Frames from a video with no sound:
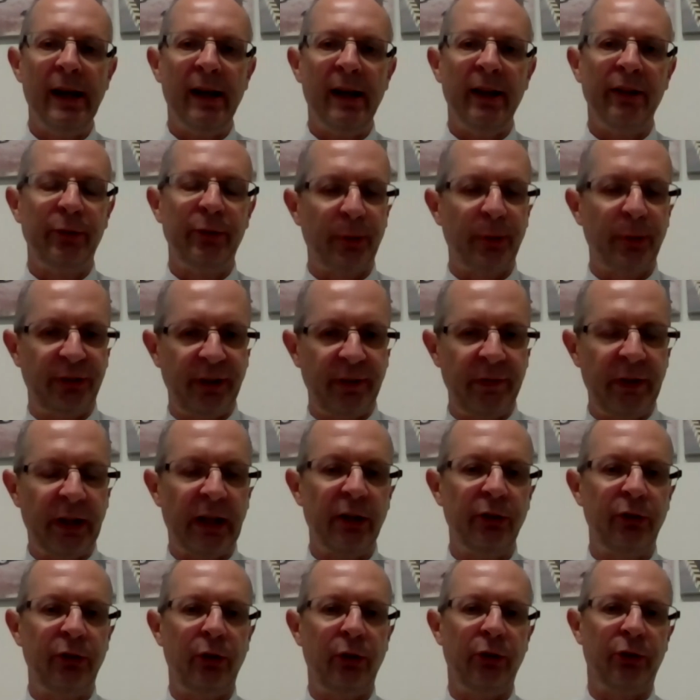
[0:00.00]
specific
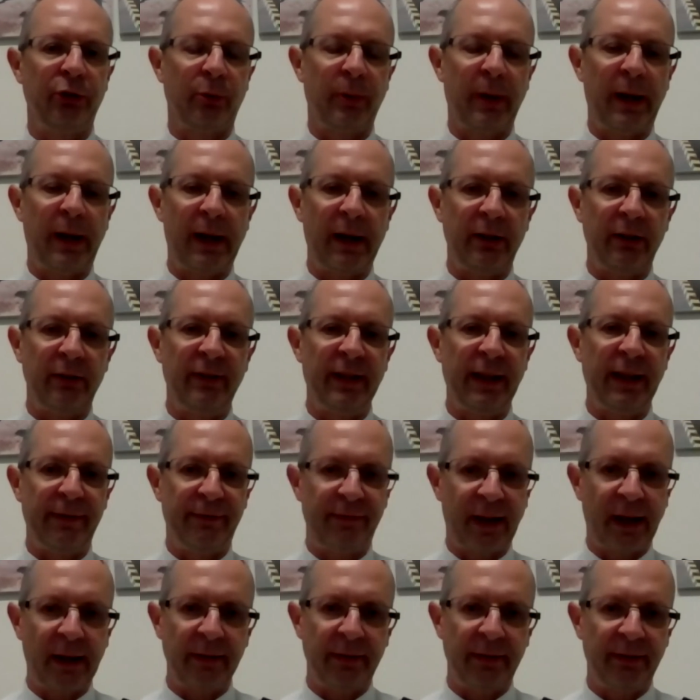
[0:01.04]
issues around their
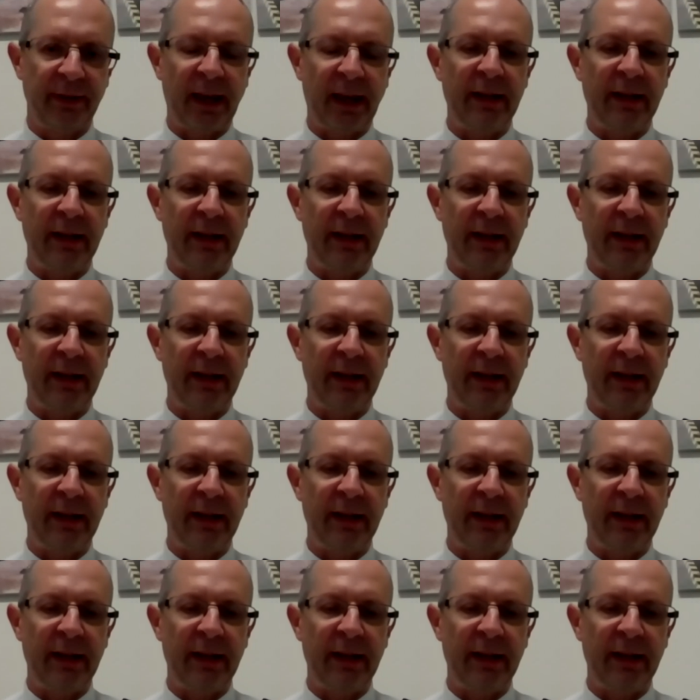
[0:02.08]
faith